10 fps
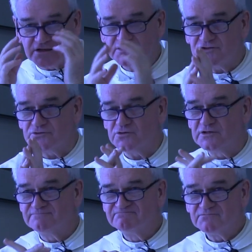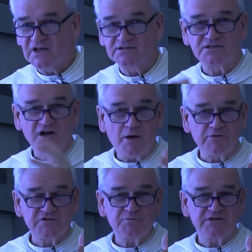into
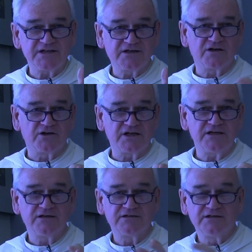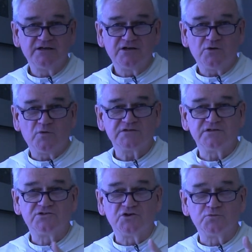Thomas particularly
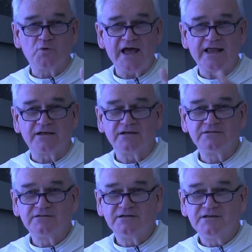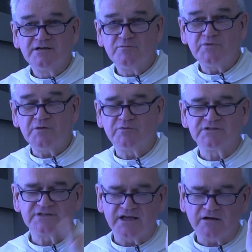wasn't done well, people
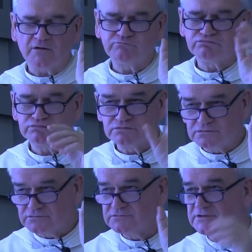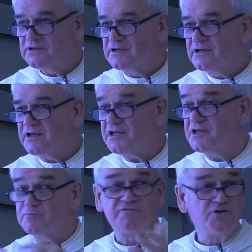say, oh, a
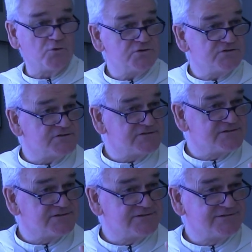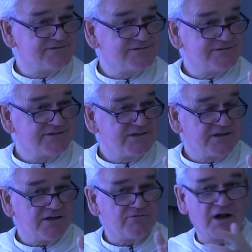heap of notions,
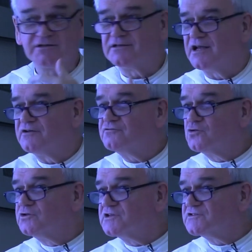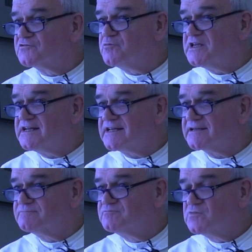rather than a fullness of meaning.
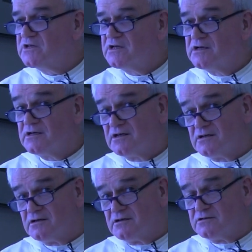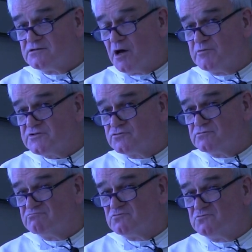Thomas
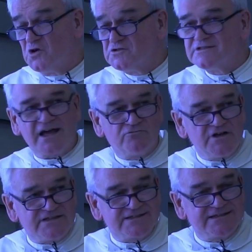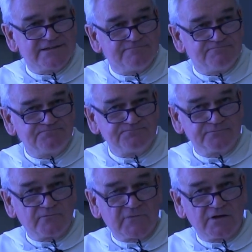runs that risk,
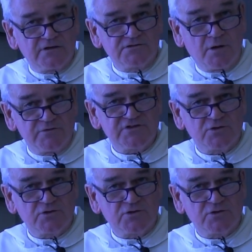Thomas